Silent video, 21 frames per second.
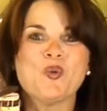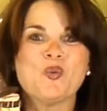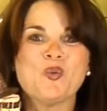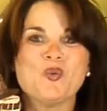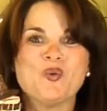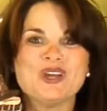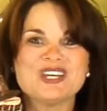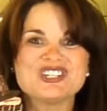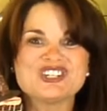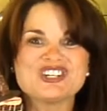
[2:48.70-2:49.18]

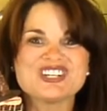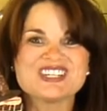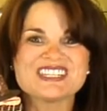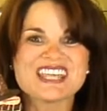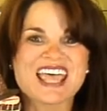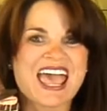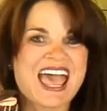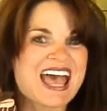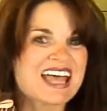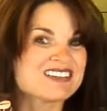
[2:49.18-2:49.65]
Witch's
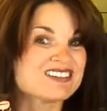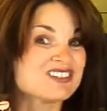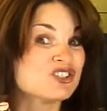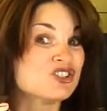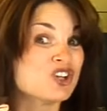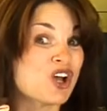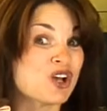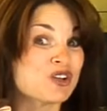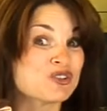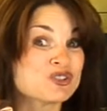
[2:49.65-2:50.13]
Hat's
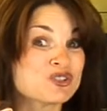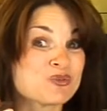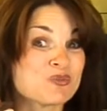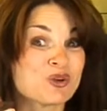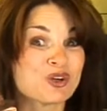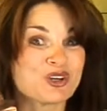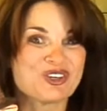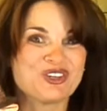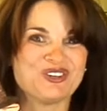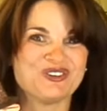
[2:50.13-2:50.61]

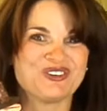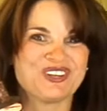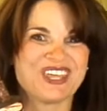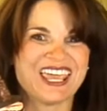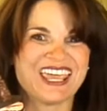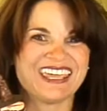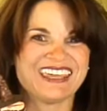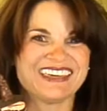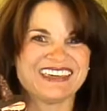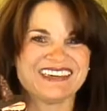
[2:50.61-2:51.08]
Donsuemor cute
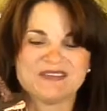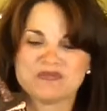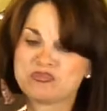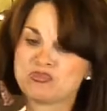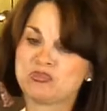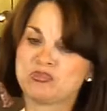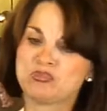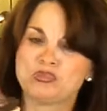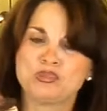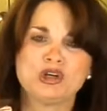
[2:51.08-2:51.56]
cake.
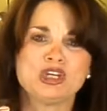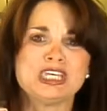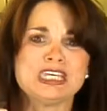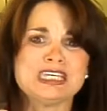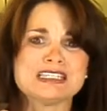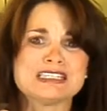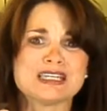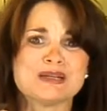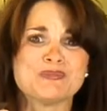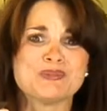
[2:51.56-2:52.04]
Pretty
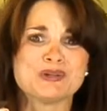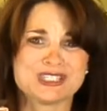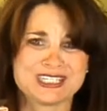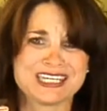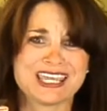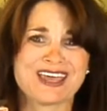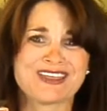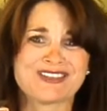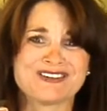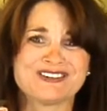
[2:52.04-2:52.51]
easy to put
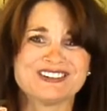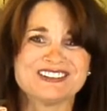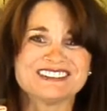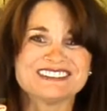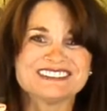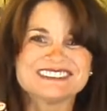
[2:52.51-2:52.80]
together.